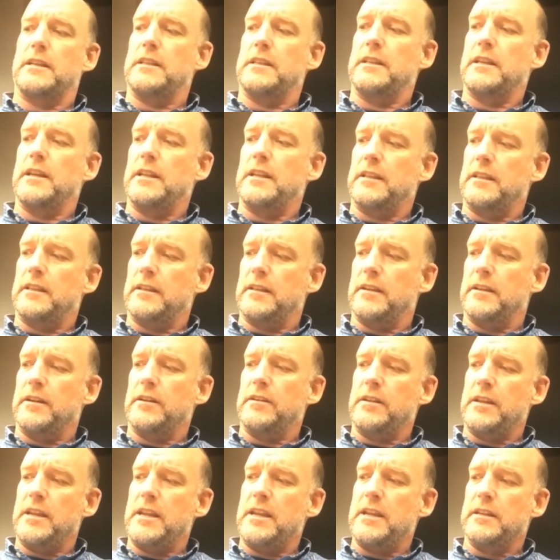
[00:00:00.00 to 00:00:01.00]
and then
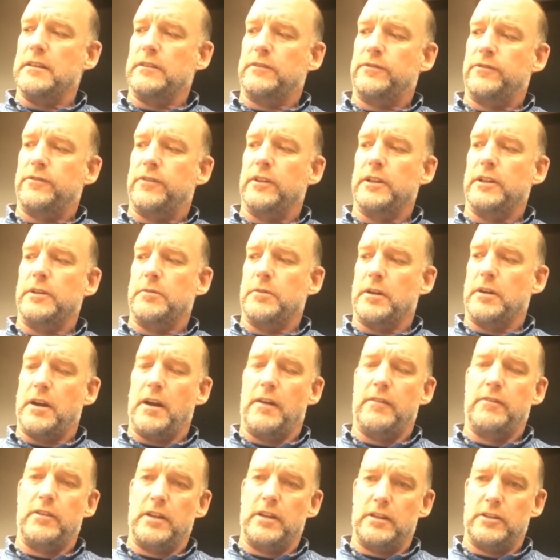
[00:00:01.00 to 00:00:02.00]
their knee is fully
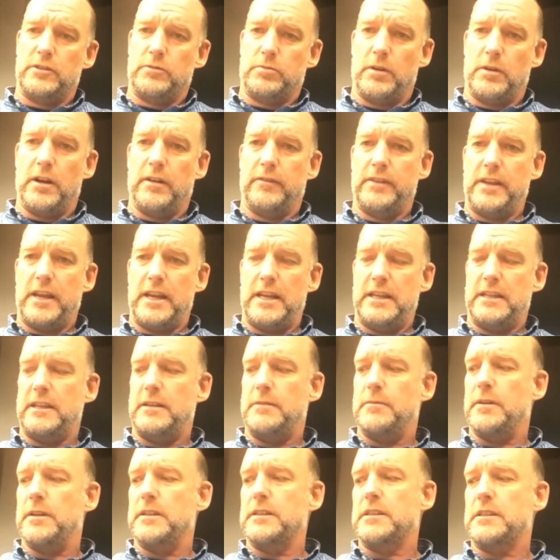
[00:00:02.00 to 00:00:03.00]
recovered at 12 to
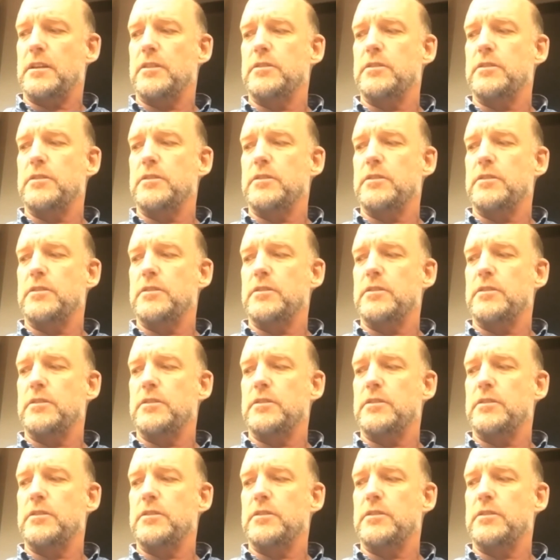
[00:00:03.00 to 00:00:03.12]
18 months.